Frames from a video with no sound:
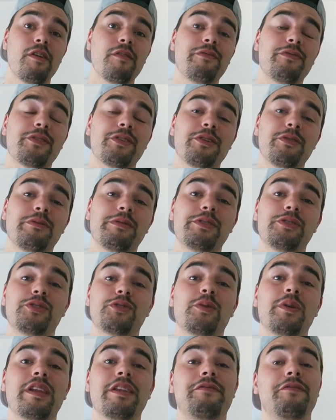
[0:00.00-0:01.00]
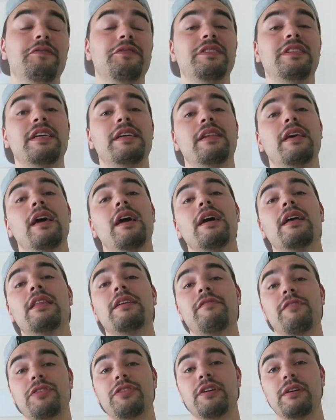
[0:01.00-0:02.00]
Hopefully you enjoyed. If you did,
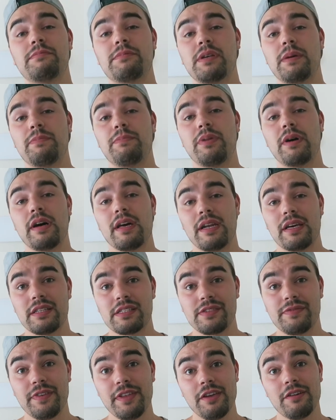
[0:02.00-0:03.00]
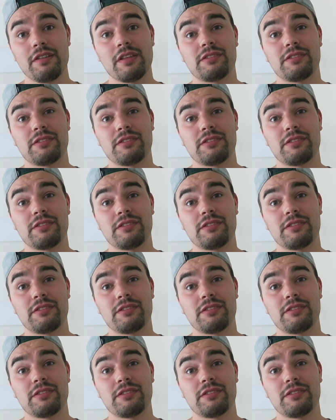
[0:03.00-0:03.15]
leave a thumbs up button on this video.